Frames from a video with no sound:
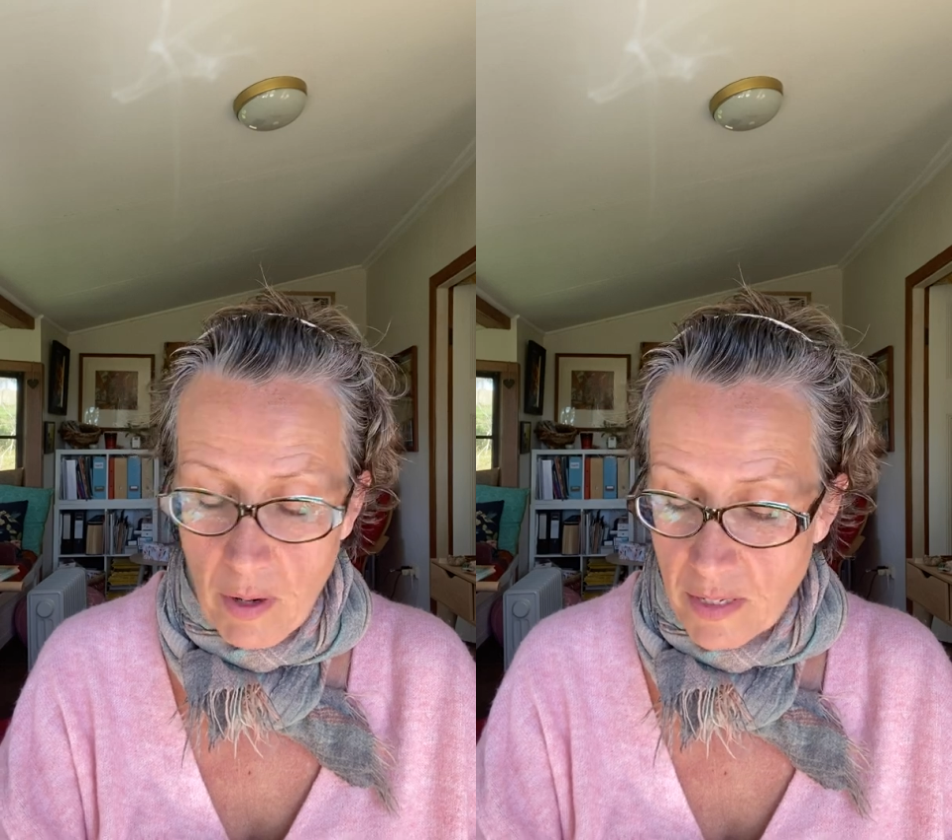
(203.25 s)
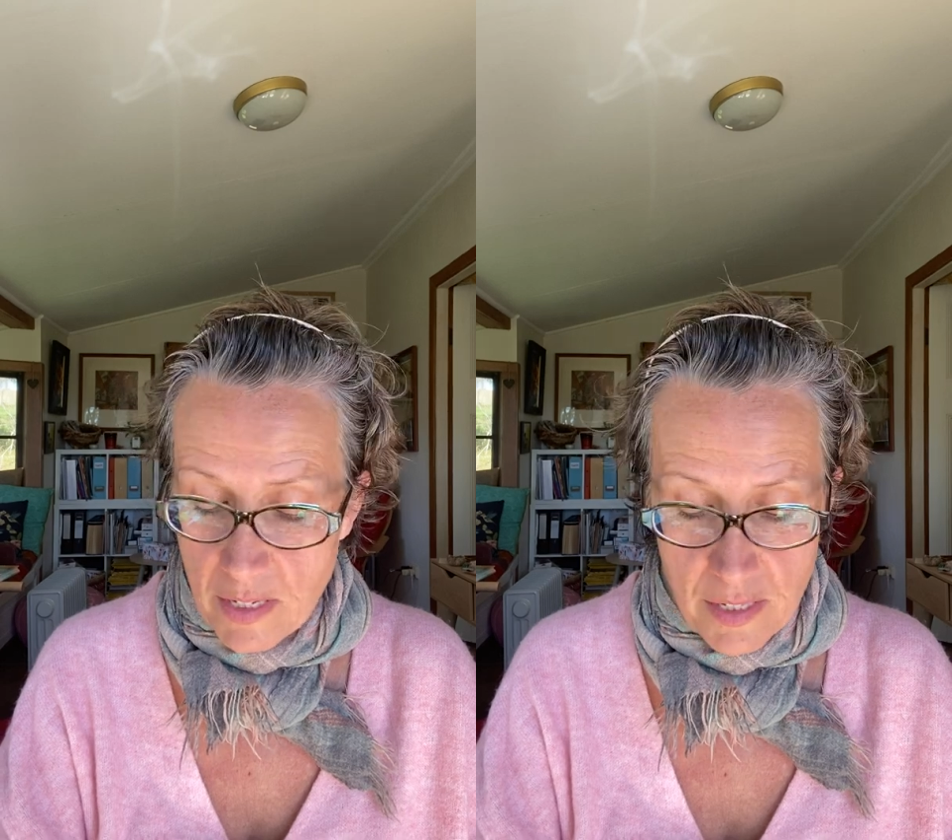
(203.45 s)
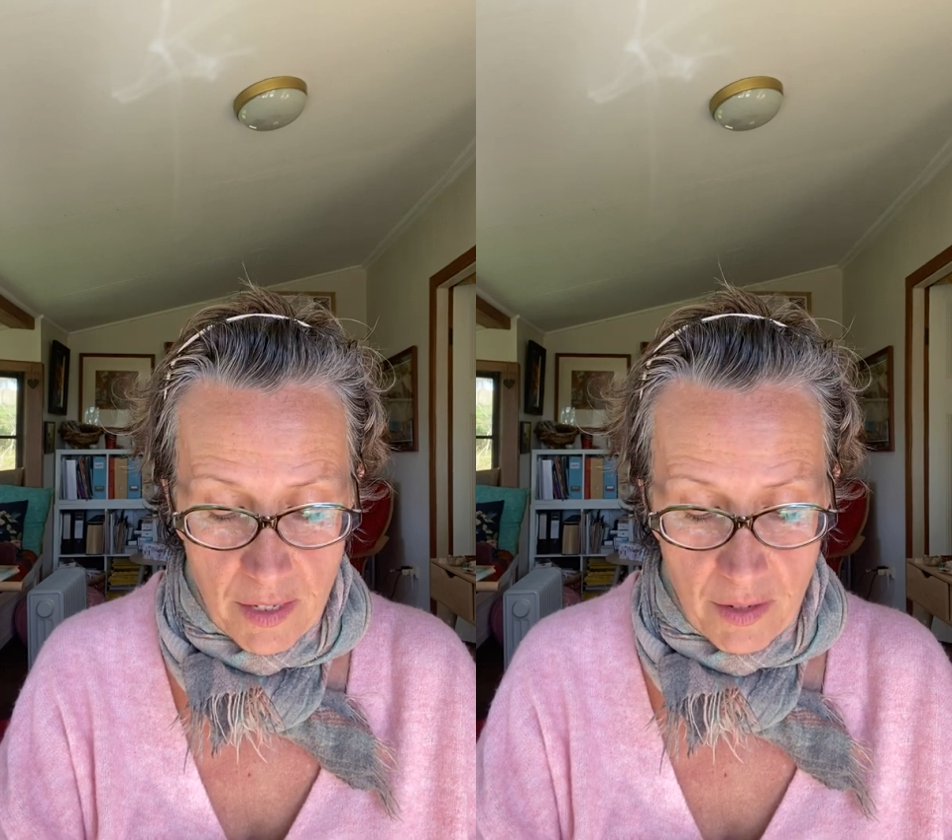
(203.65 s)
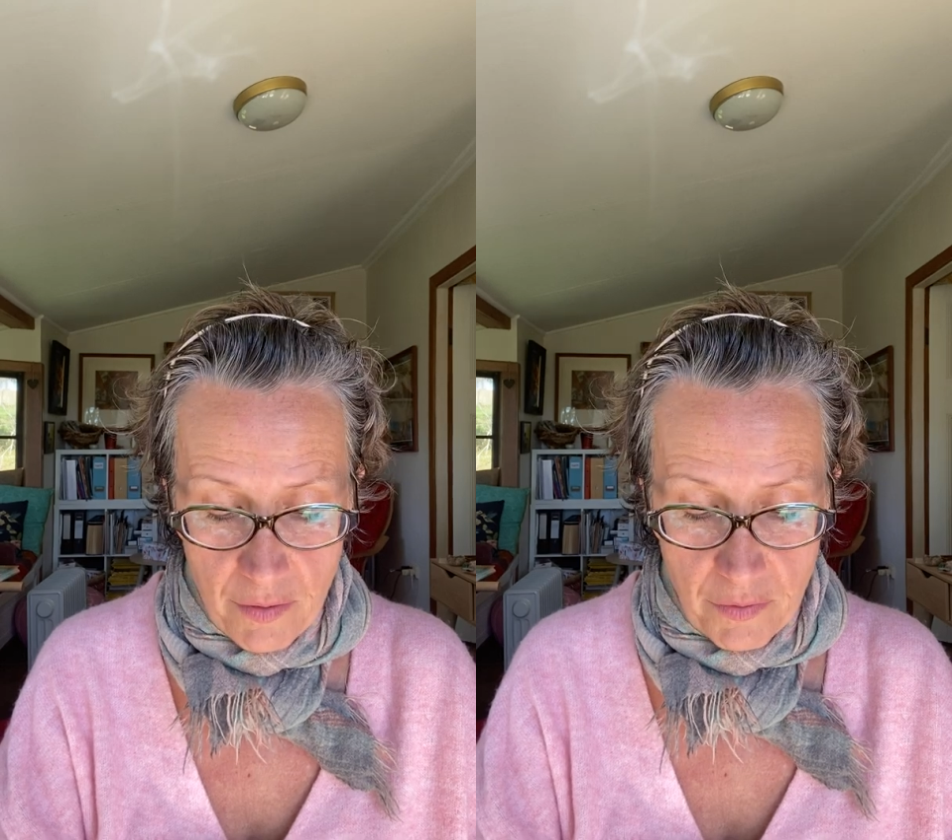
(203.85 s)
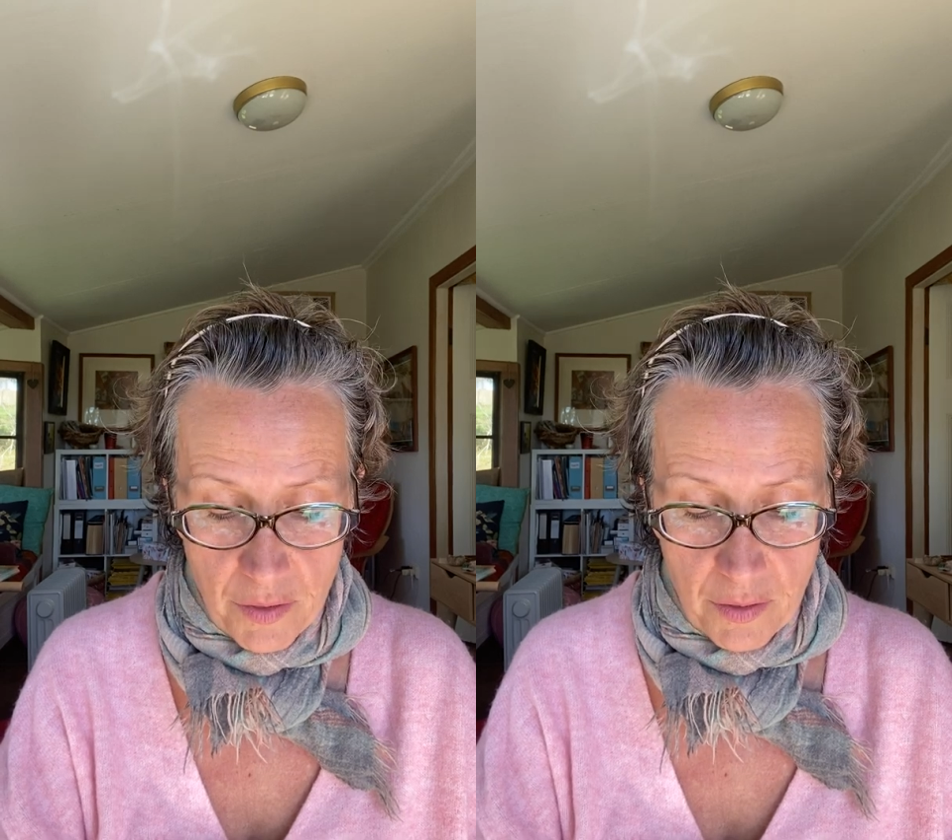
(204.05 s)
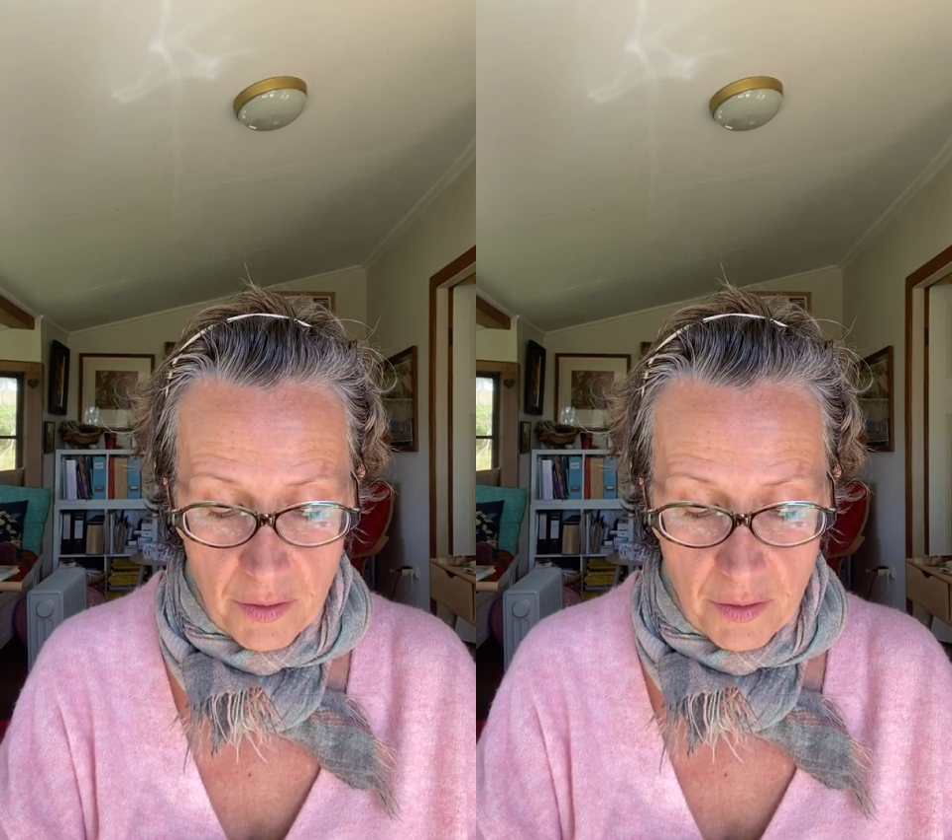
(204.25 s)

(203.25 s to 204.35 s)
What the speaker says: undeserved,